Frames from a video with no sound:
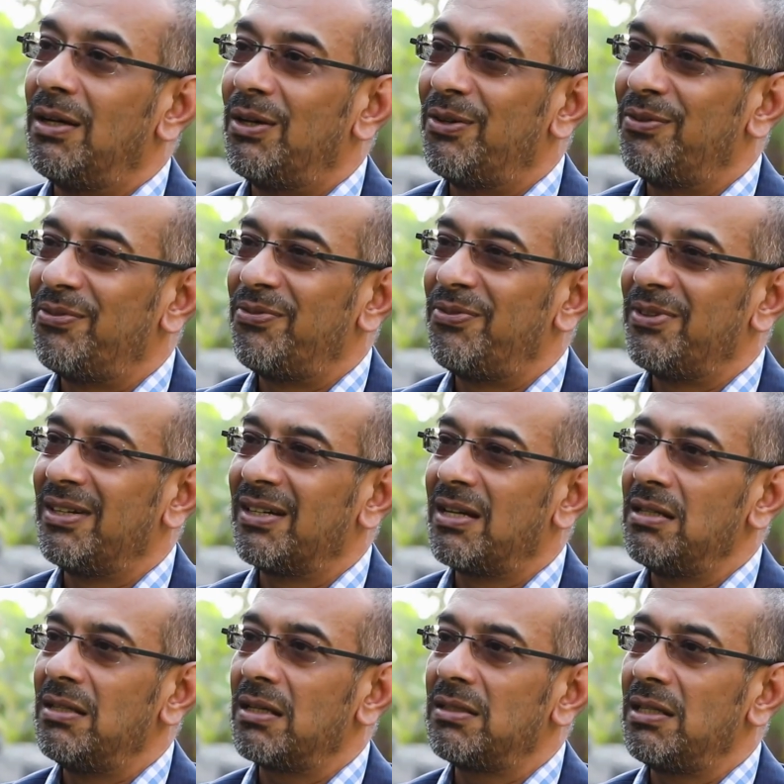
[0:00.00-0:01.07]
of
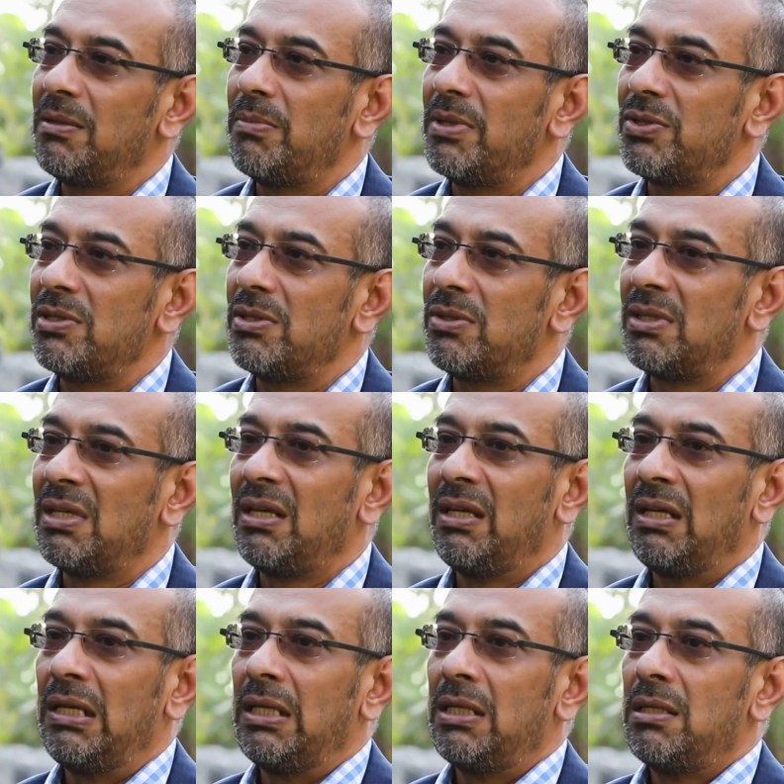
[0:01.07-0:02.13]
conducting business.
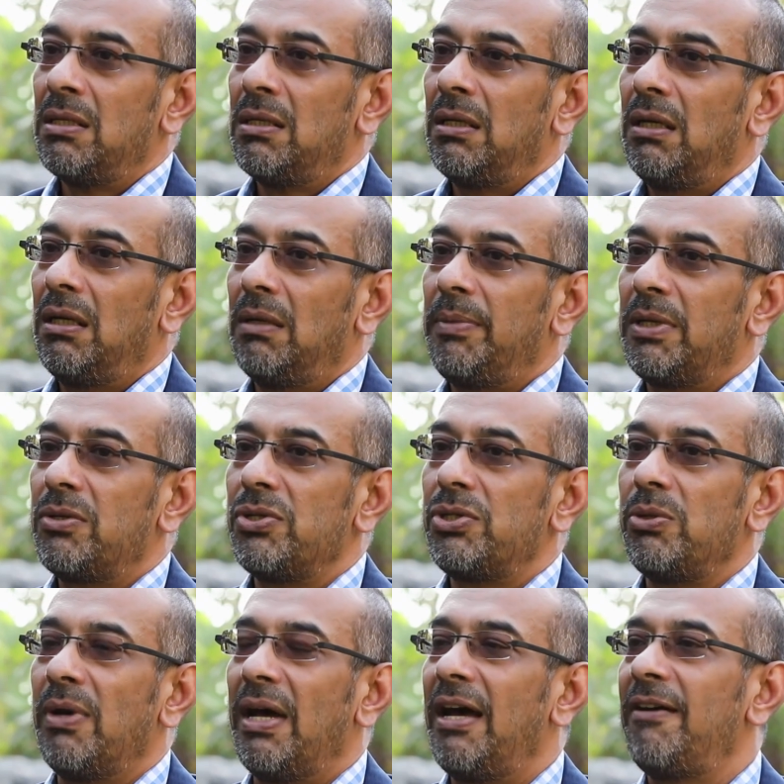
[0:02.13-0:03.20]

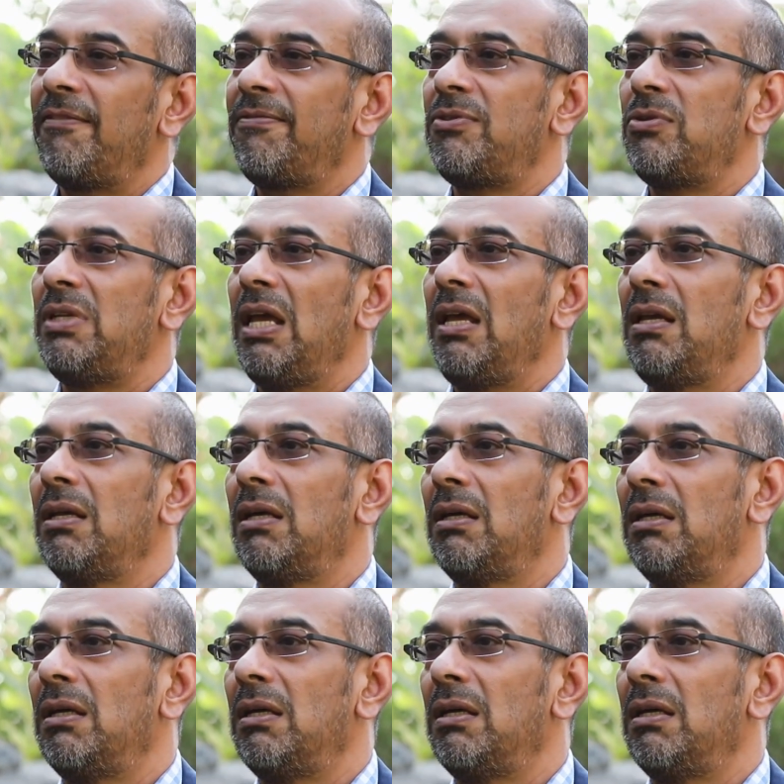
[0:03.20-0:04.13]
Because you have today